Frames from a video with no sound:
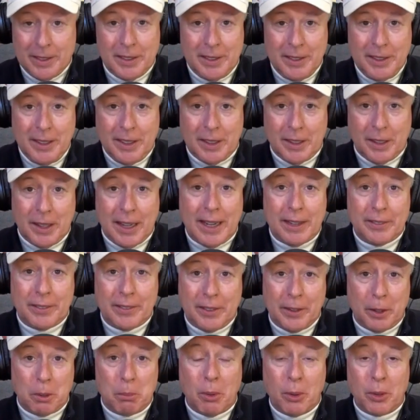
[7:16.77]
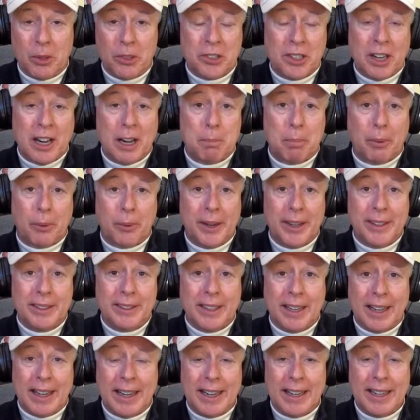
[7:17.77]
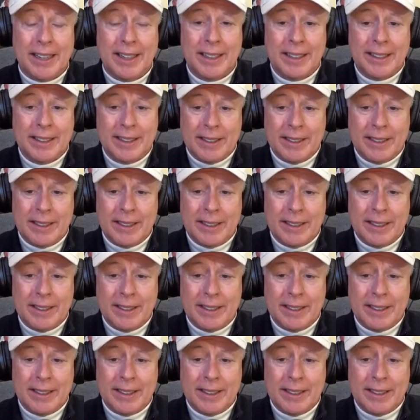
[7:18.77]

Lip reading: how their modus operandi.